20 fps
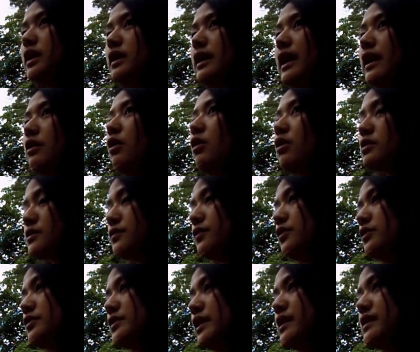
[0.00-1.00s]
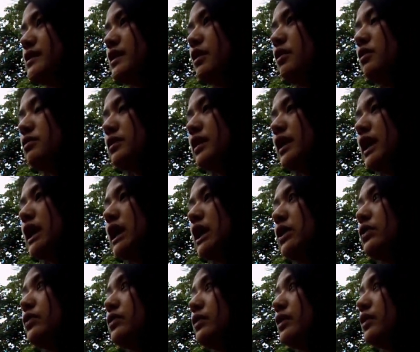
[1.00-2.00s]
like Oxford is the only
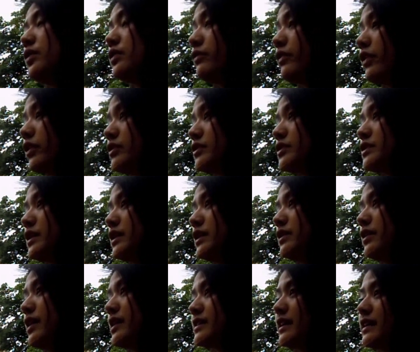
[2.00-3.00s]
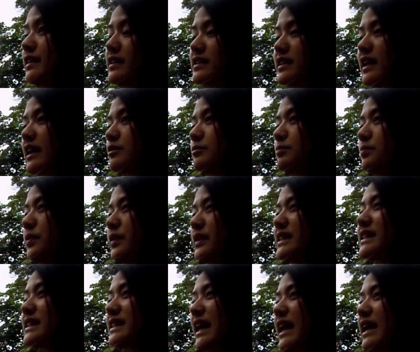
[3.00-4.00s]
university who has this kind of
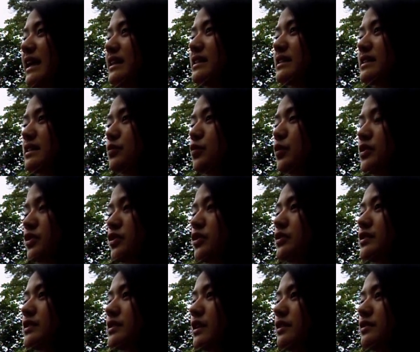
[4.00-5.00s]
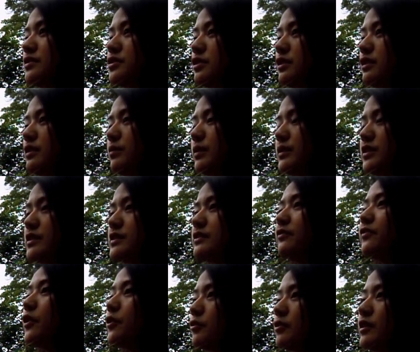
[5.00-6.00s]
precise research center, which is
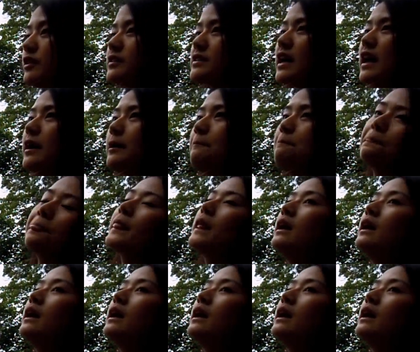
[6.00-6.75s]
focused on